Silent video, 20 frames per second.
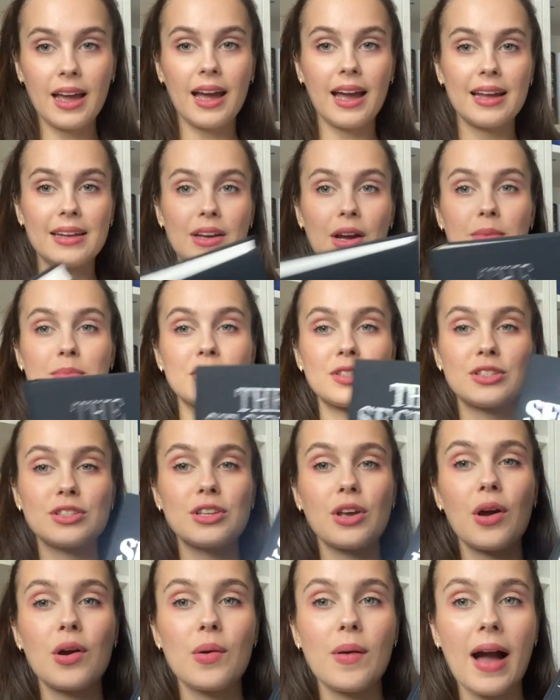and I'm
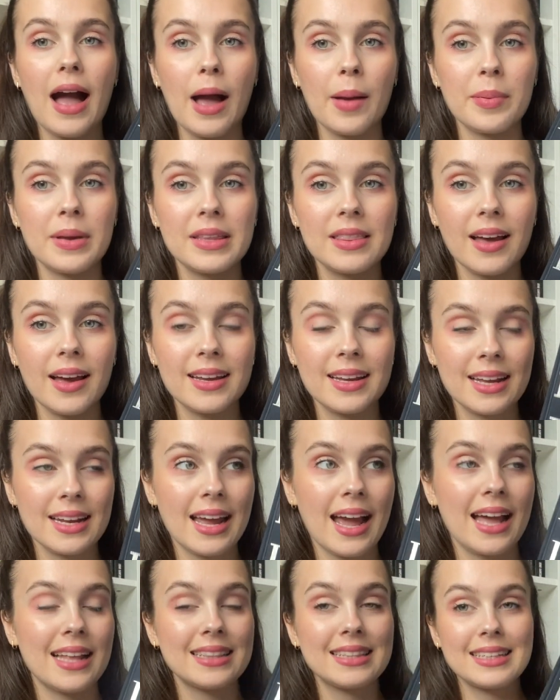so happy that I
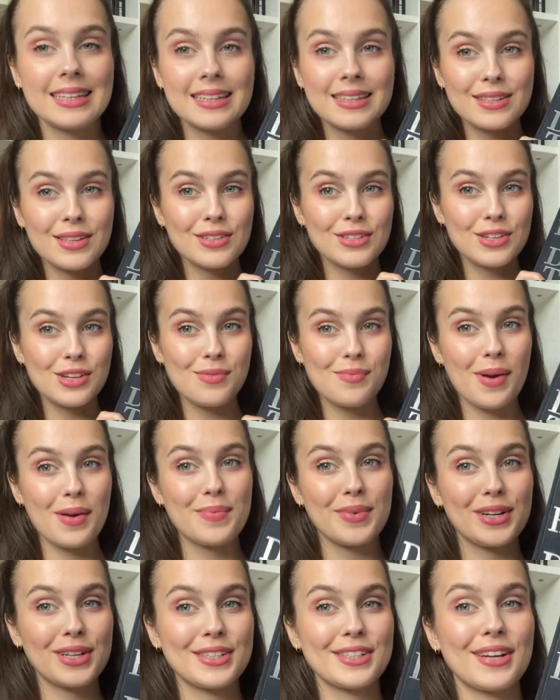can add this to my
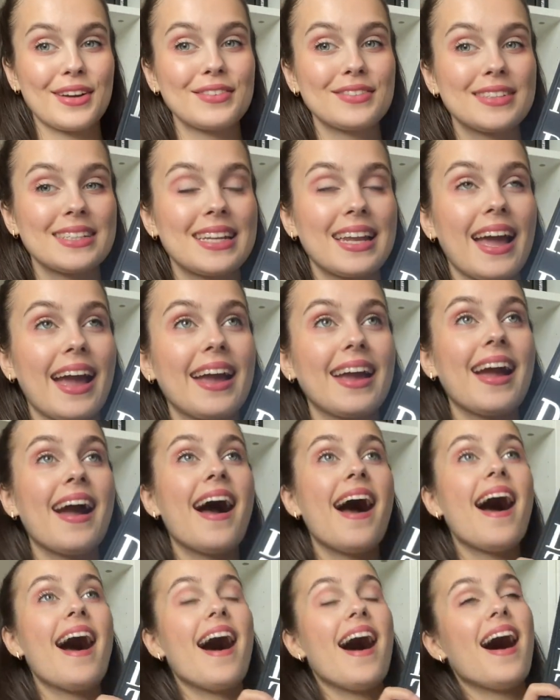bookshelf today.
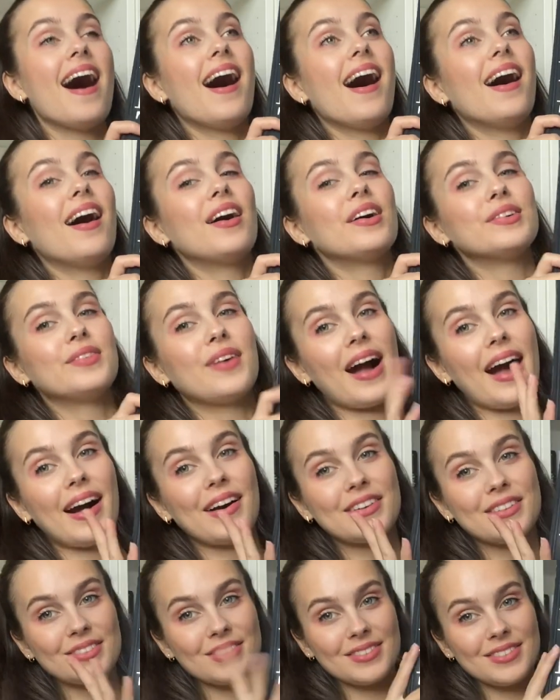
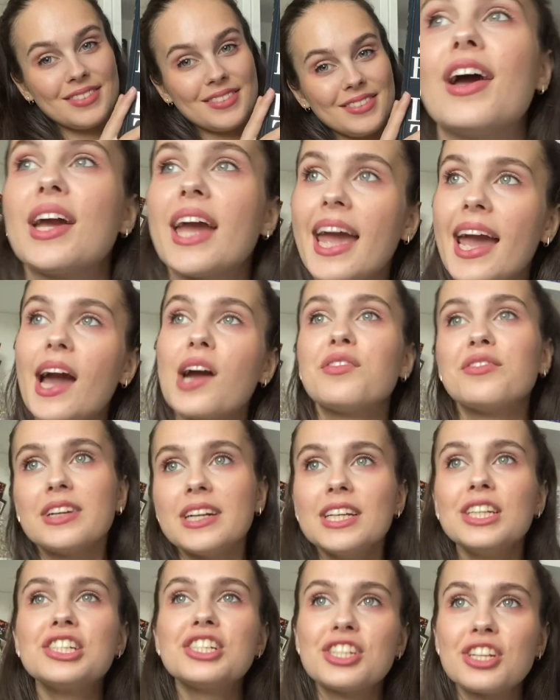Wow. Okay, I
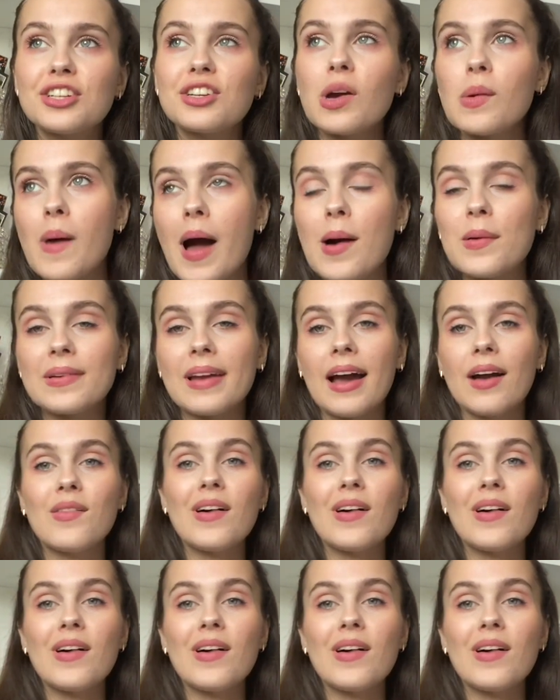really should go out now.